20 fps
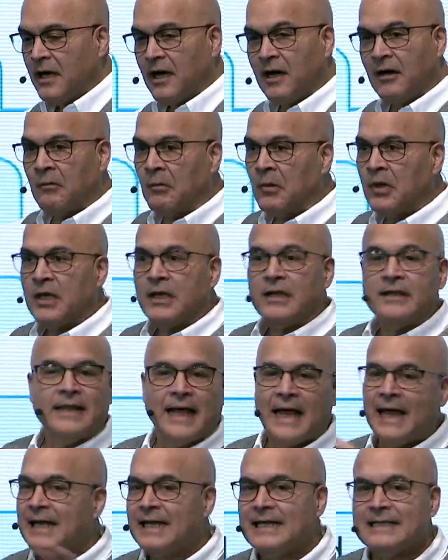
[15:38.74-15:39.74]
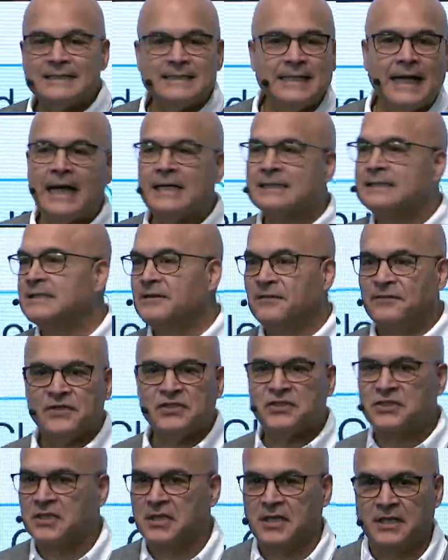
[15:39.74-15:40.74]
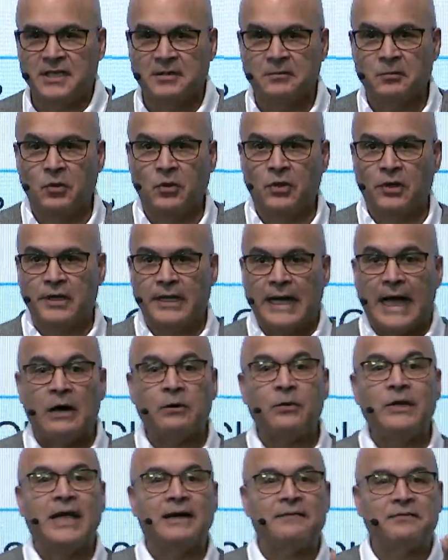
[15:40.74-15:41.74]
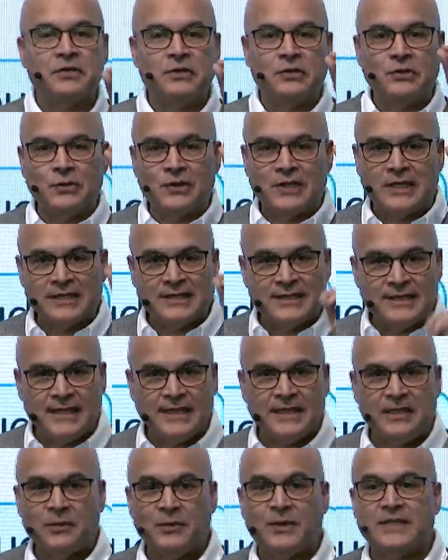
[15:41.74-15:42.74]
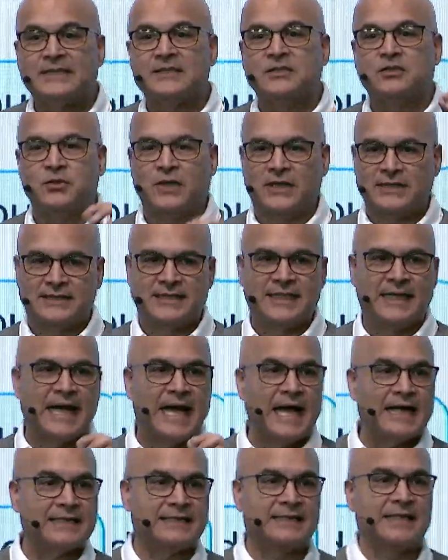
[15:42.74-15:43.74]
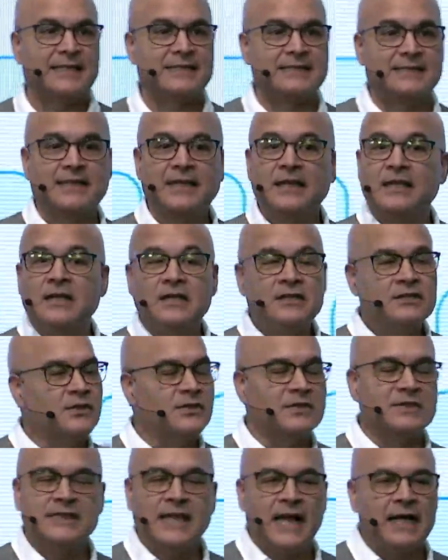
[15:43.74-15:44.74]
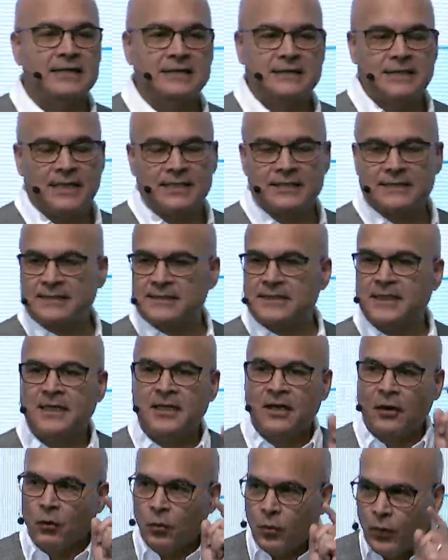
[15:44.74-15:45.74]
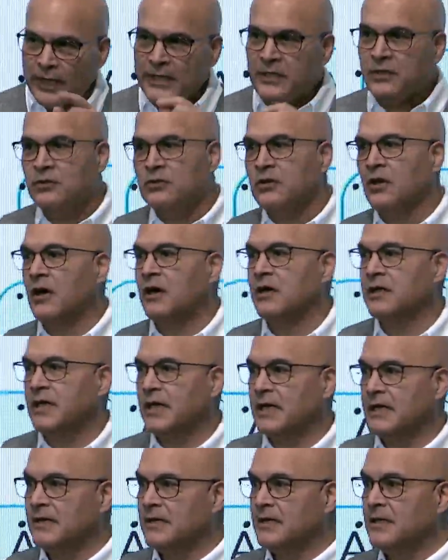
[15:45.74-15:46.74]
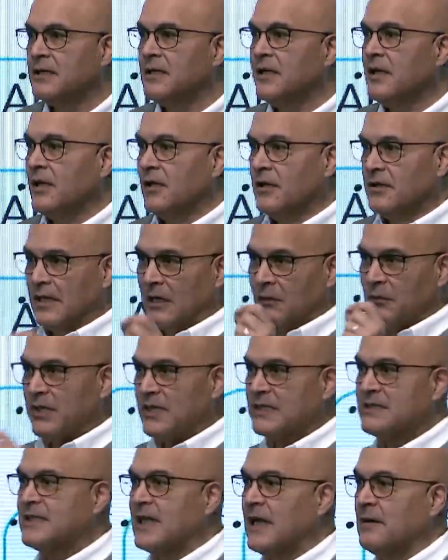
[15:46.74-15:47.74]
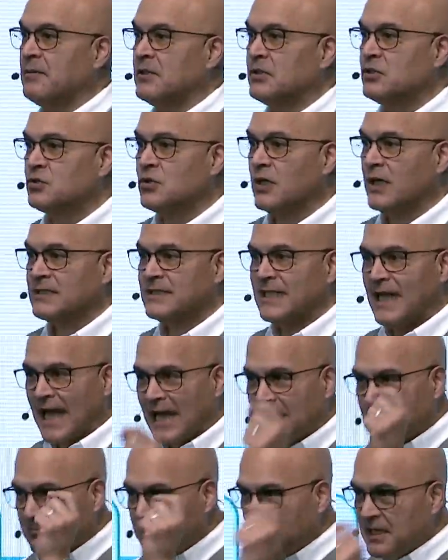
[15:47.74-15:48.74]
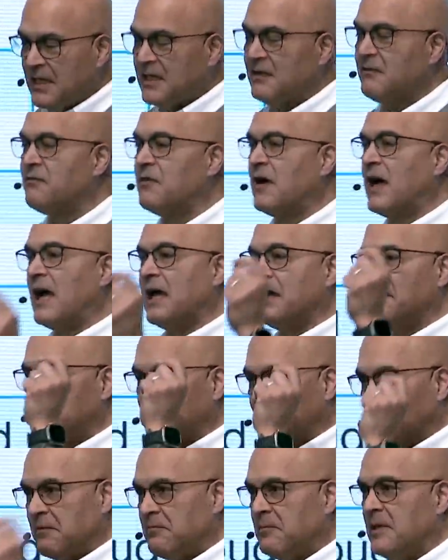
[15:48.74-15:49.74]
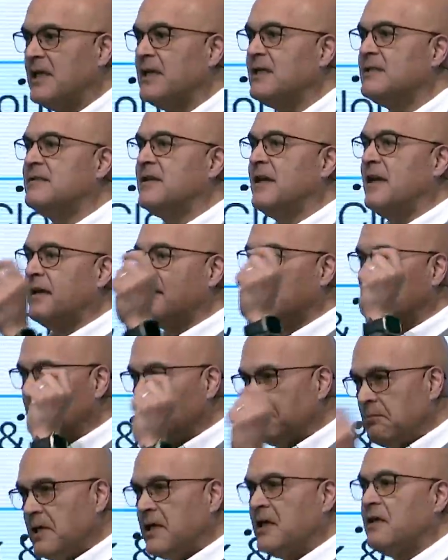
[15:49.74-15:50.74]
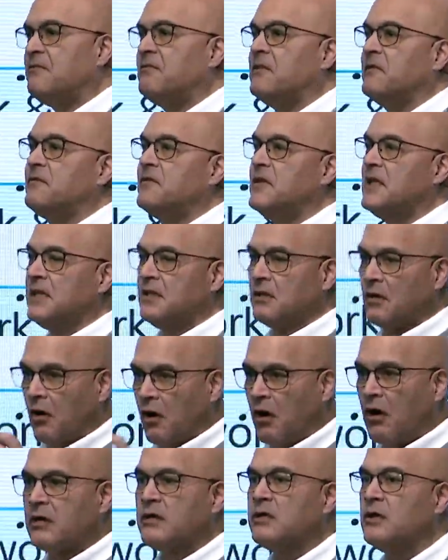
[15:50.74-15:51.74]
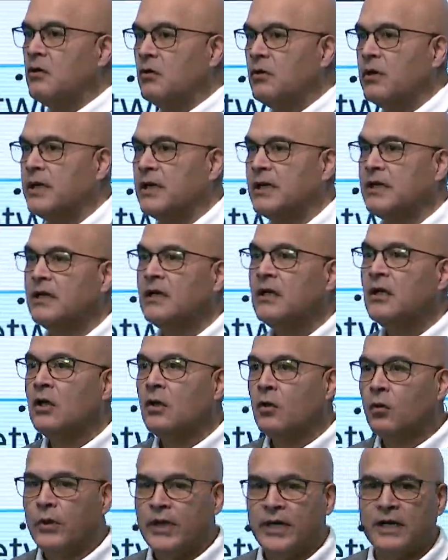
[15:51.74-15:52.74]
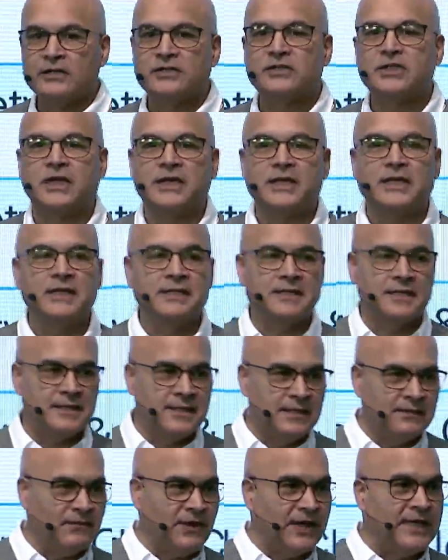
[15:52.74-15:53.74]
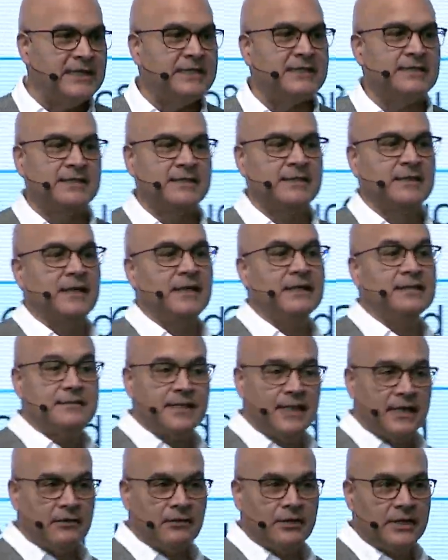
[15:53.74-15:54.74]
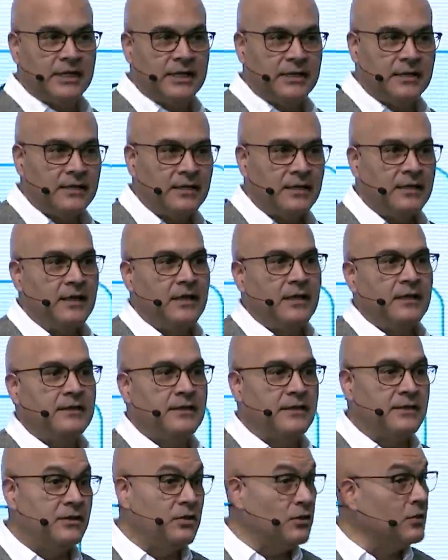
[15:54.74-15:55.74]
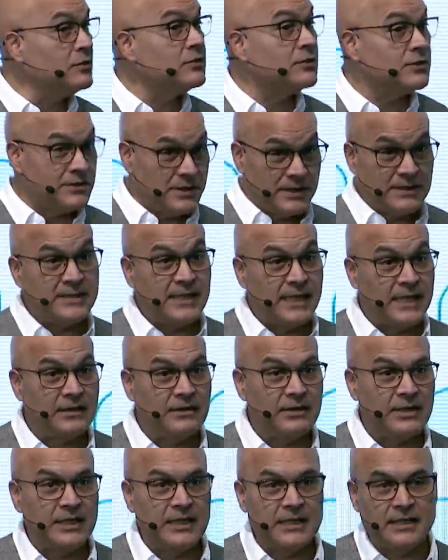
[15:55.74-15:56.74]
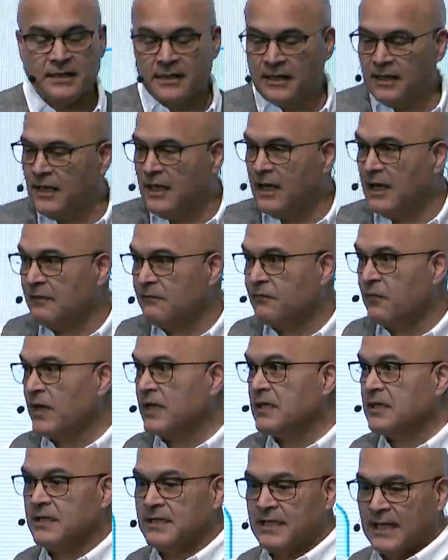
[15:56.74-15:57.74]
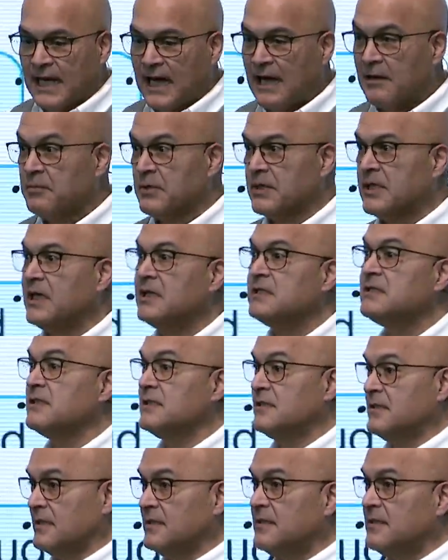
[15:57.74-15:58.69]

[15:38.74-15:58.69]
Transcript: That is not sufficient anymore. Now we have to do continuous trusted access. So it's not just when you log in that we establish trust. At minute 5, at minute 10, at minute 15, ongoing, we are checking the device integrity, the user's integrity, and frankly, the application's